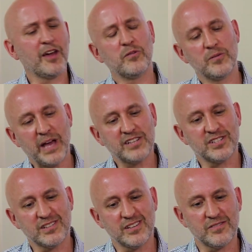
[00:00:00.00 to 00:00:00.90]
I would
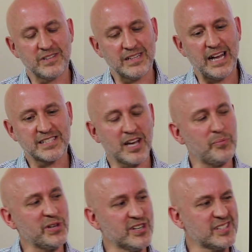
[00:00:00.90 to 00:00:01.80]
imagine the last
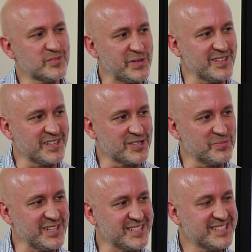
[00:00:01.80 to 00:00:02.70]
couple of years, it's been a little
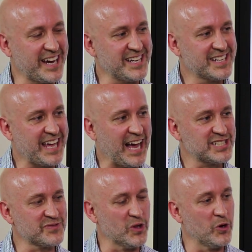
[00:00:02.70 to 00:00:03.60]
bit of tight cash flow.